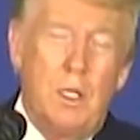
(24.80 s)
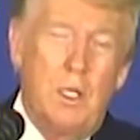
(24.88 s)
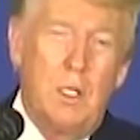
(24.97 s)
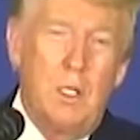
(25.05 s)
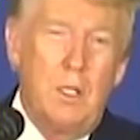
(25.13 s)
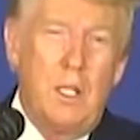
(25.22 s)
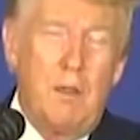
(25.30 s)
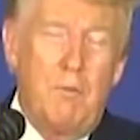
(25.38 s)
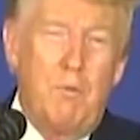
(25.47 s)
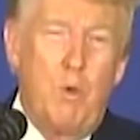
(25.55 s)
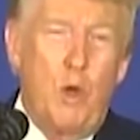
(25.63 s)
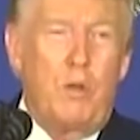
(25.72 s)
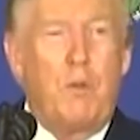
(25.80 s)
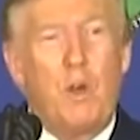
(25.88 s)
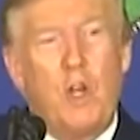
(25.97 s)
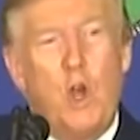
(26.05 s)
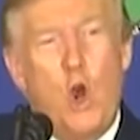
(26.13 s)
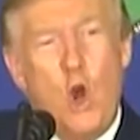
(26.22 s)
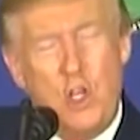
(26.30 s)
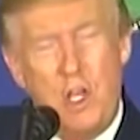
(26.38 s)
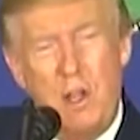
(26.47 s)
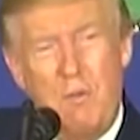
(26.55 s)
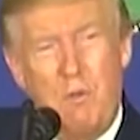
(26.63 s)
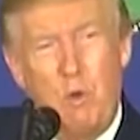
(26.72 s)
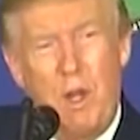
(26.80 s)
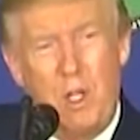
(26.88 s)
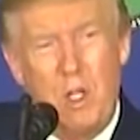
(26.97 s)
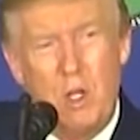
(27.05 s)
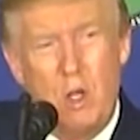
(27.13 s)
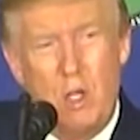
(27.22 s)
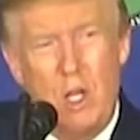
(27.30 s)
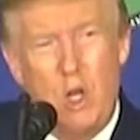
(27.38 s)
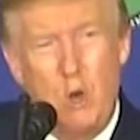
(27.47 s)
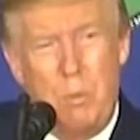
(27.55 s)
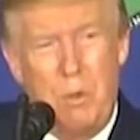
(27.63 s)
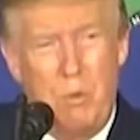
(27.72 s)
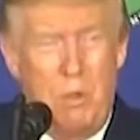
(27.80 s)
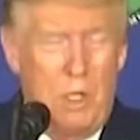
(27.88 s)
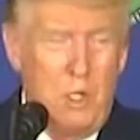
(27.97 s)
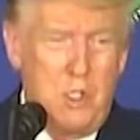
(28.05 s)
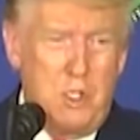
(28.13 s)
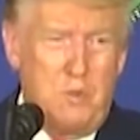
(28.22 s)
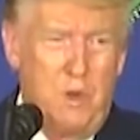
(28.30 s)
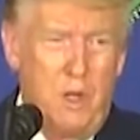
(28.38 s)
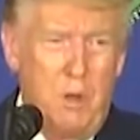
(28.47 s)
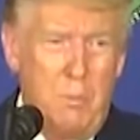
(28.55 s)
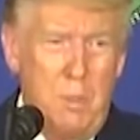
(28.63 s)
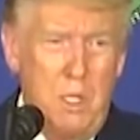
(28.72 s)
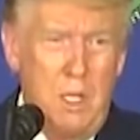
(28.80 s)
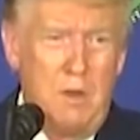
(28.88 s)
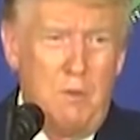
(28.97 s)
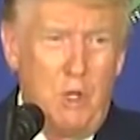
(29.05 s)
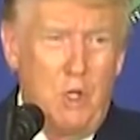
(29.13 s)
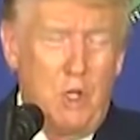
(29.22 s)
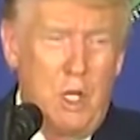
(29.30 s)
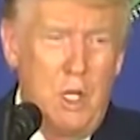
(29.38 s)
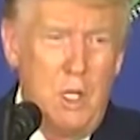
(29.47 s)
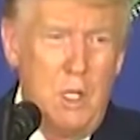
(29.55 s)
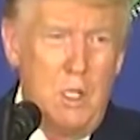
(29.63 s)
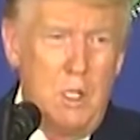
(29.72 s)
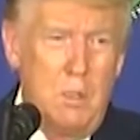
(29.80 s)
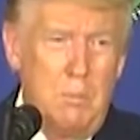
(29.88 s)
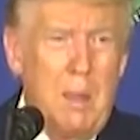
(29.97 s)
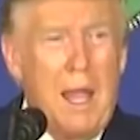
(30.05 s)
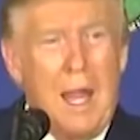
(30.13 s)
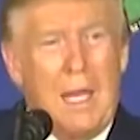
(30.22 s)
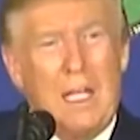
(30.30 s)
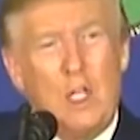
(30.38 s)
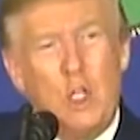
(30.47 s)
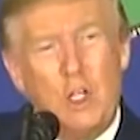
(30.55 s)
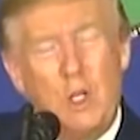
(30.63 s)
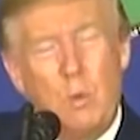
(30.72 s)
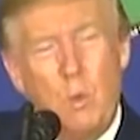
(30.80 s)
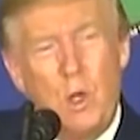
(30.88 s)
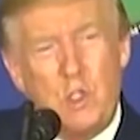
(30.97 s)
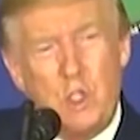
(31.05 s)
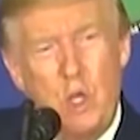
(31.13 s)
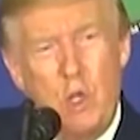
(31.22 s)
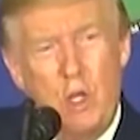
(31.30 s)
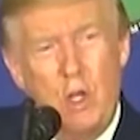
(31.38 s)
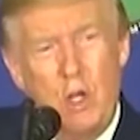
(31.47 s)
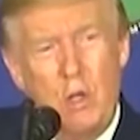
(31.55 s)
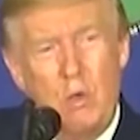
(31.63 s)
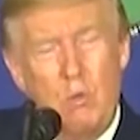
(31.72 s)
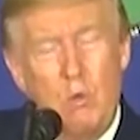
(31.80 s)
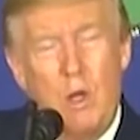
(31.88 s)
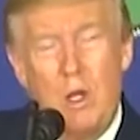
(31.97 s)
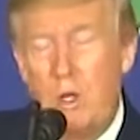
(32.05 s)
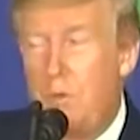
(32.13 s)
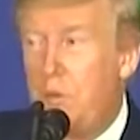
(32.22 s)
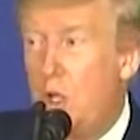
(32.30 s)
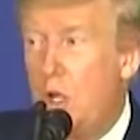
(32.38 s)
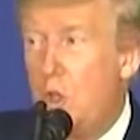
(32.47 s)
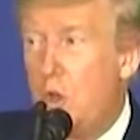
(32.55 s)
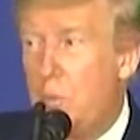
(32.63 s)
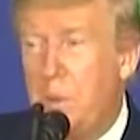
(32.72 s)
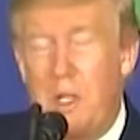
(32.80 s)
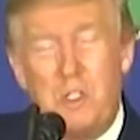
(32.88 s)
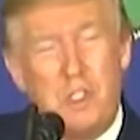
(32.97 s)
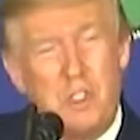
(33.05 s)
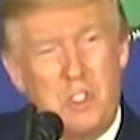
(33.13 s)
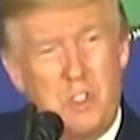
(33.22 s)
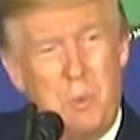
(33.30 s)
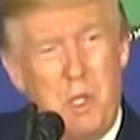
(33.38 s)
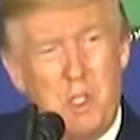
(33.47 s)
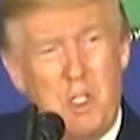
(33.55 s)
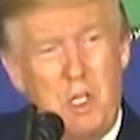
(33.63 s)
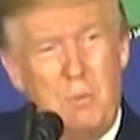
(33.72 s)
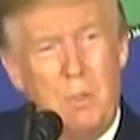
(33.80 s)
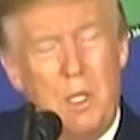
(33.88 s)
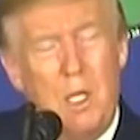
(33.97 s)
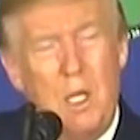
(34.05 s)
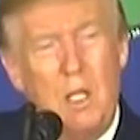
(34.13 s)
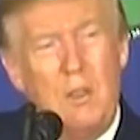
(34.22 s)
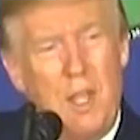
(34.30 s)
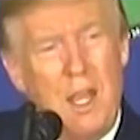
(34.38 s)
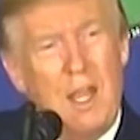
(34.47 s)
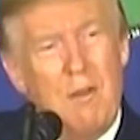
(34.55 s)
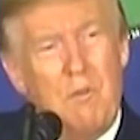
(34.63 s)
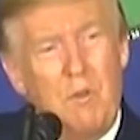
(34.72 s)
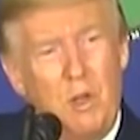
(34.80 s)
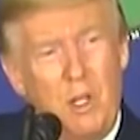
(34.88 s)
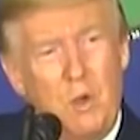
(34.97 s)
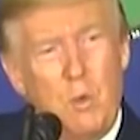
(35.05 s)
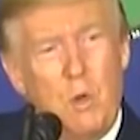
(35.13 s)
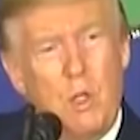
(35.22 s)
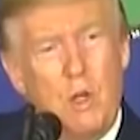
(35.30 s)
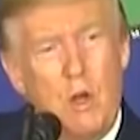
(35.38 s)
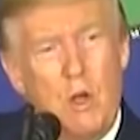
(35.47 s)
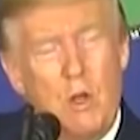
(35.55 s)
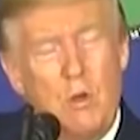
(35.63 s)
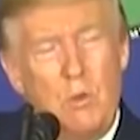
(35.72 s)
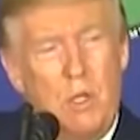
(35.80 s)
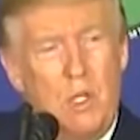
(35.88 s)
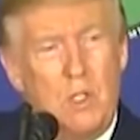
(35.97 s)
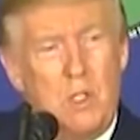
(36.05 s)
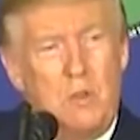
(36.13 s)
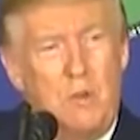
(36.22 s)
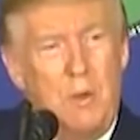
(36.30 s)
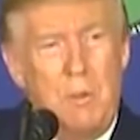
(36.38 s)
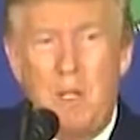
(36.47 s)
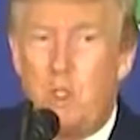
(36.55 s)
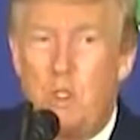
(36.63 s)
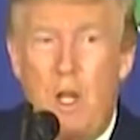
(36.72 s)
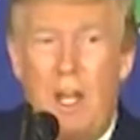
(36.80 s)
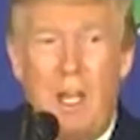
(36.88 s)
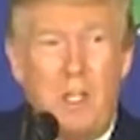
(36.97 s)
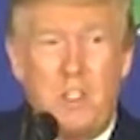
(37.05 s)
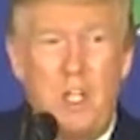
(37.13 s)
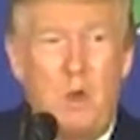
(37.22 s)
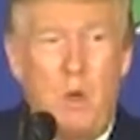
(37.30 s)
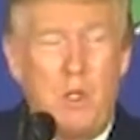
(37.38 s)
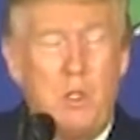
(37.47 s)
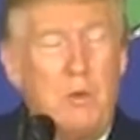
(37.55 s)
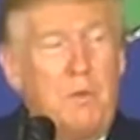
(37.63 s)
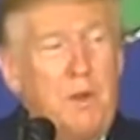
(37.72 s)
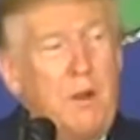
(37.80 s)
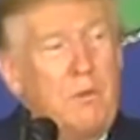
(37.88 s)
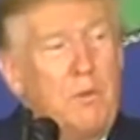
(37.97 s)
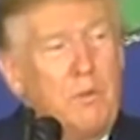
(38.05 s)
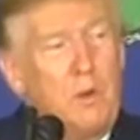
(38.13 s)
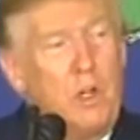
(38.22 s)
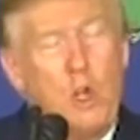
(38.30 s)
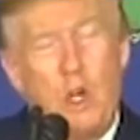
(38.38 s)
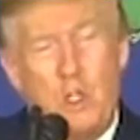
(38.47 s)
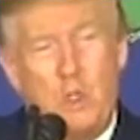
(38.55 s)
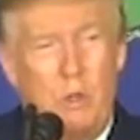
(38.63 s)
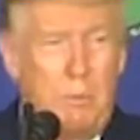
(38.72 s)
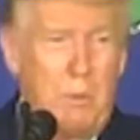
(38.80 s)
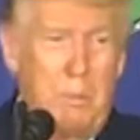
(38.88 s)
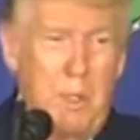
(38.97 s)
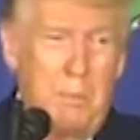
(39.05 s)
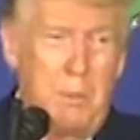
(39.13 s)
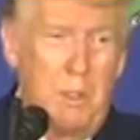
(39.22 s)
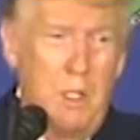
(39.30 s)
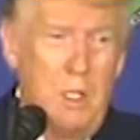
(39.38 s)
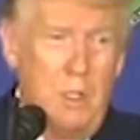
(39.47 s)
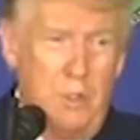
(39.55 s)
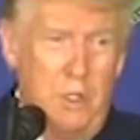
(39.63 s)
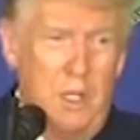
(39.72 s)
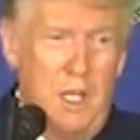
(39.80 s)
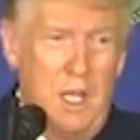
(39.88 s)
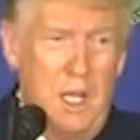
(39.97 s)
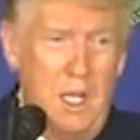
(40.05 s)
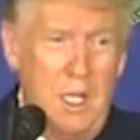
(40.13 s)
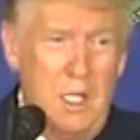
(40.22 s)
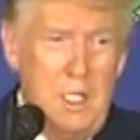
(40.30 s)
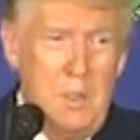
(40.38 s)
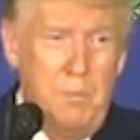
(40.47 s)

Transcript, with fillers: uh, they have worked very hard to have great and open religious freedom. And if you look back and look at what's going on relative to other places, especially, but they have really worked hard on religious freedom. I, I asked that question in front of a very large group of people today,